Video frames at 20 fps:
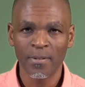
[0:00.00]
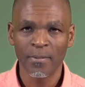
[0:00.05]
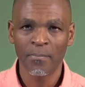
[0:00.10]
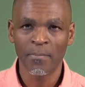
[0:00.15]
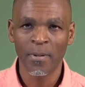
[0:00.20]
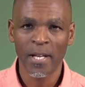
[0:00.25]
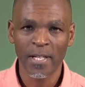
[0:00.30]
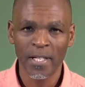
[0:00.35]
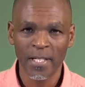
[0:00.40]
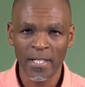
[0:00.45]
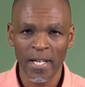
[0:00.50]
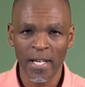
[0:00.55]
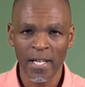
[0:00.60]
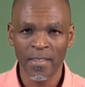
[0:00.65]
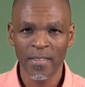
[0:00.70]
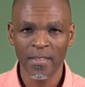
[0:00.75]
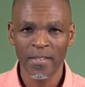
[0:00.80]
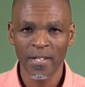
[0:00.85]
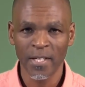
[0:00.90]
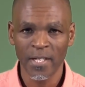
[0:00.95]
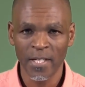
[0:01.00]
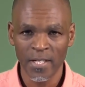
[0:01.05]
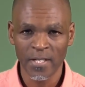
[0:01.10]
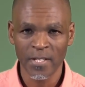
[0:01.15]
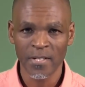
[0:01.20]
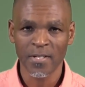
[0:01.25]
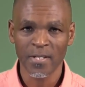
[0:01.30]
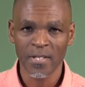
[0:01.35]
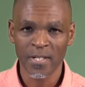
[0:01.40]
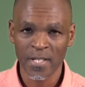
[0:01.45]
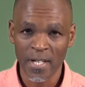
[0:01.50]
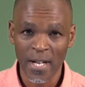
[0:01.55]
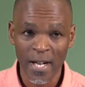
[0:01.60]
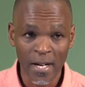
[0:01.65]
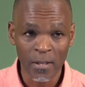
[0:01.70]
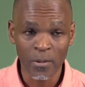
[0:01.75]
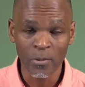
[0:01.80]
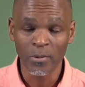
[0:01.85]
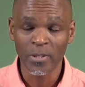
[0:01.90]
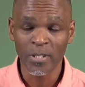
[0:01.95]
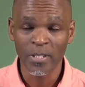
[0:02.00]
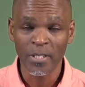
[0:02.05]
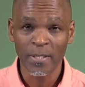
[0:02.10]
planet Earth is round.